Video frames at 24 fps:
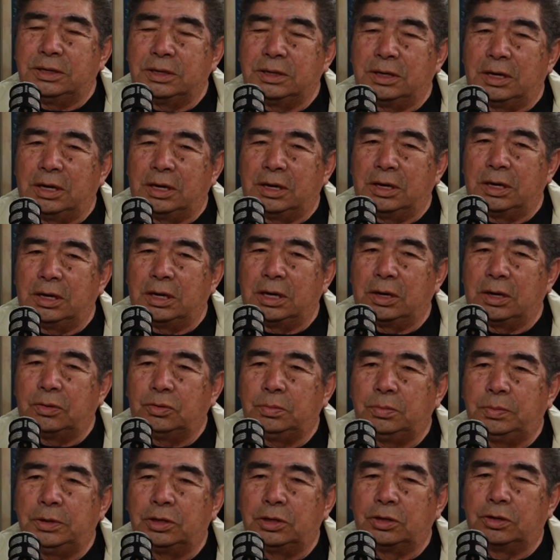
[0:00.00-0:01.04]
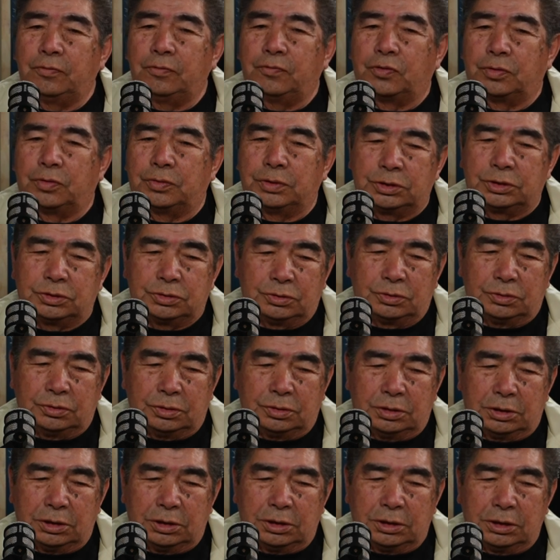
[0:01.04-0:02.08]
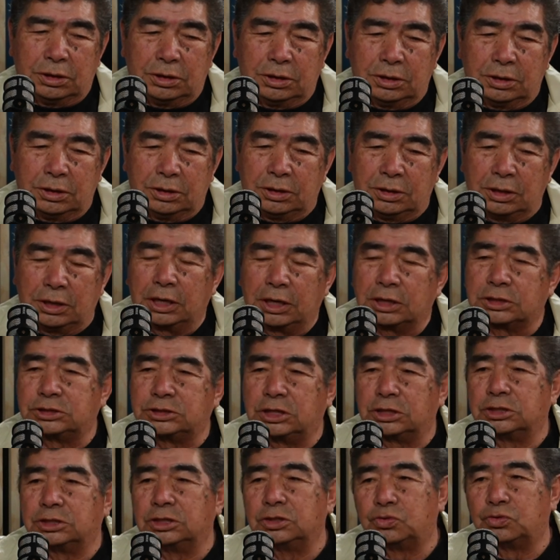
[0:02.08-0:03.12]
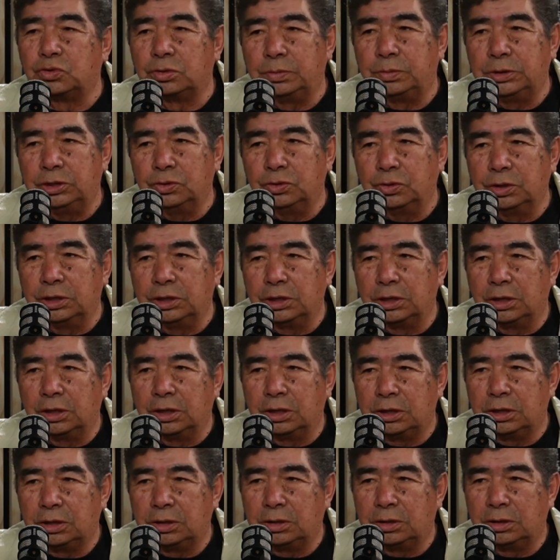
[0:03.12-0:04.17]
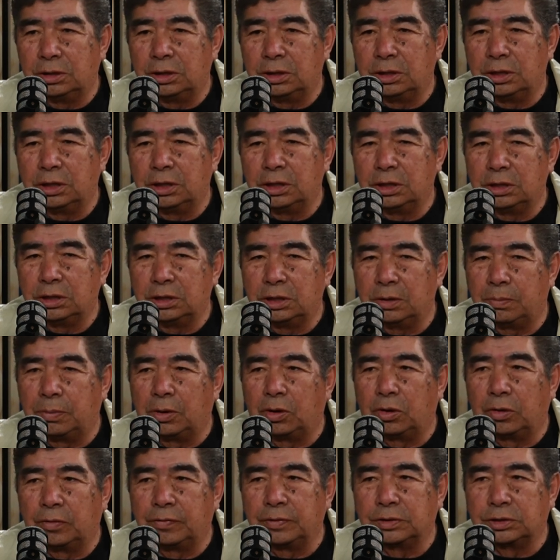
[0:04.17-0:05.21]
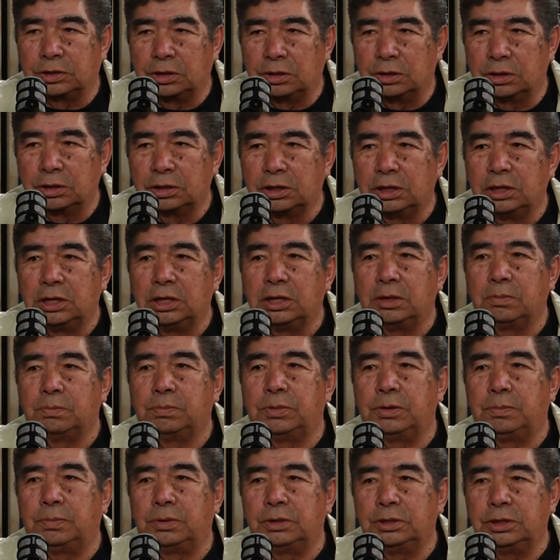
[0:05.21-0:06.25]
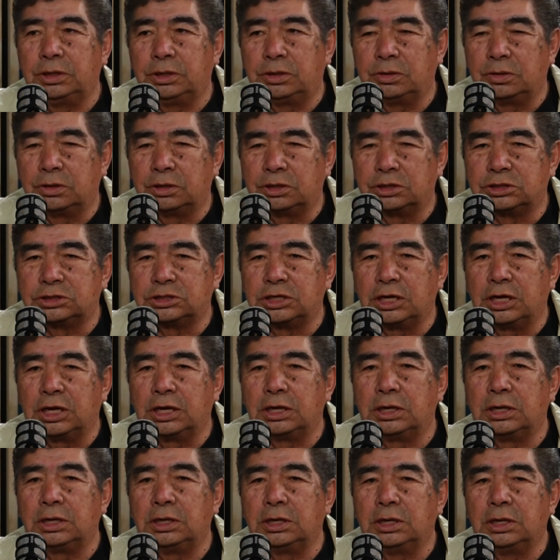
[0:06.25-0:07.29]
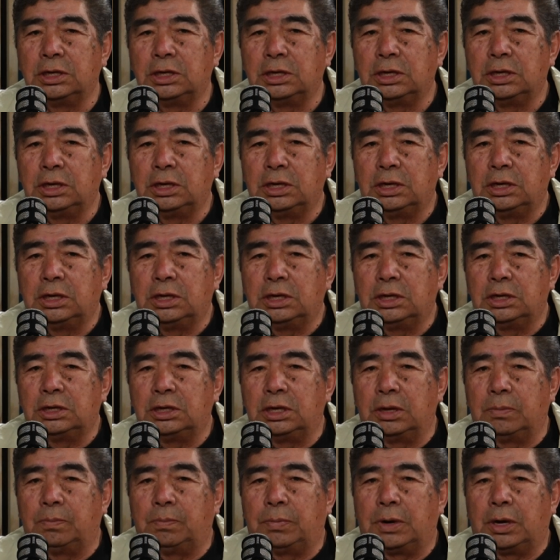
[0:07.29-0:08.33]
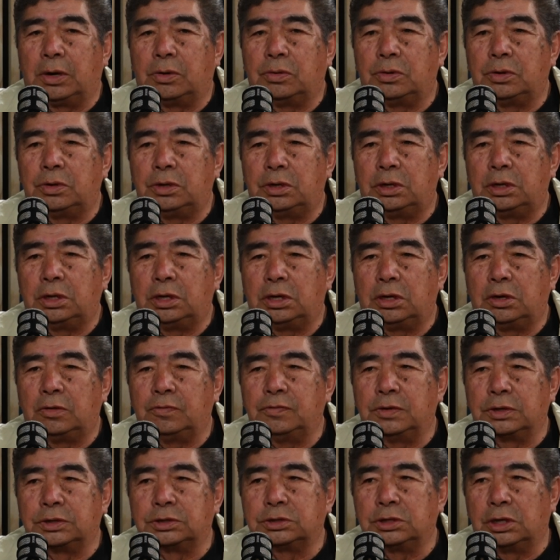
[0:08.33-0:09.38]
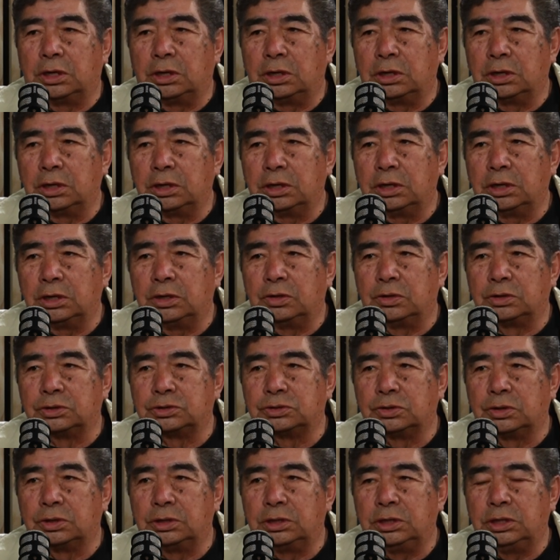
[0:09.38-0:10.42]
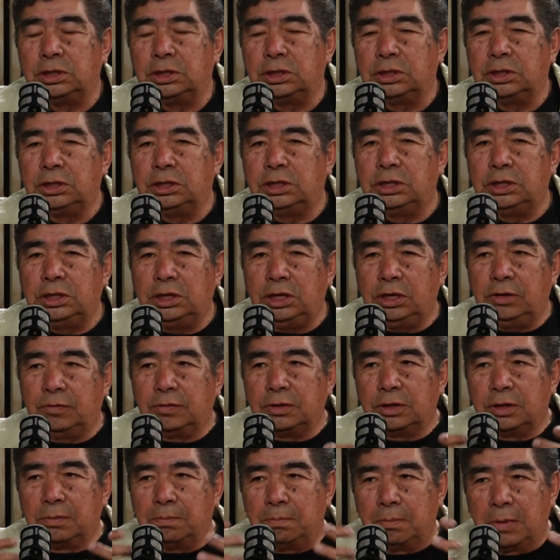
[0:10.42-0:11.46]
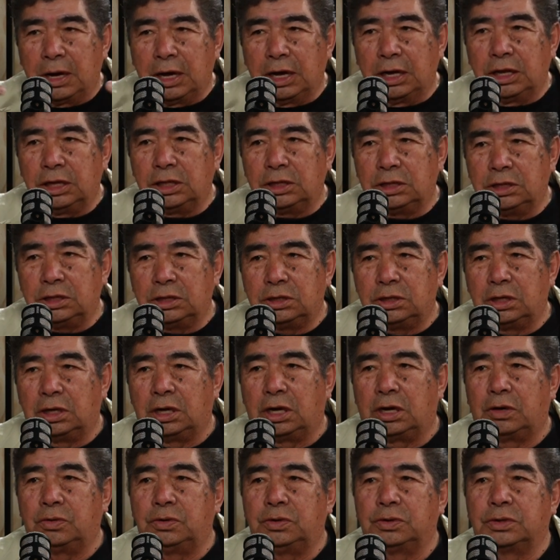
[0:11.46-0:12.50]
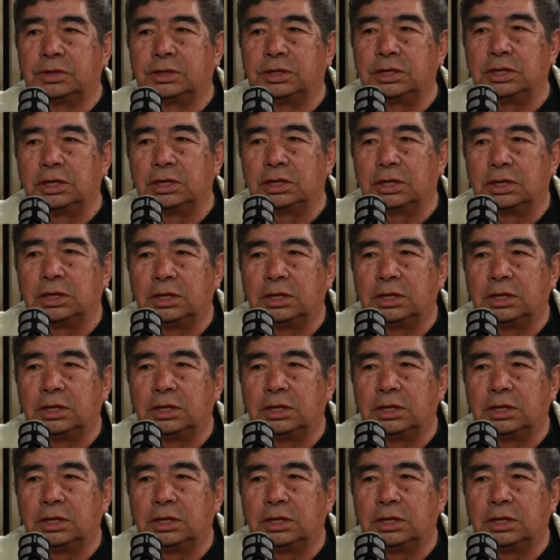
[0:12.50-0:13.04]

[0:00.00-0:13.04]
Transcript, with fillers: uh, I would be looking forward to uh, the next sessions we'll be doing uh, on the, uh, the, power of the tongue. Yeah, people need to understand the power of the tongue and also the even the mind, you know, how you think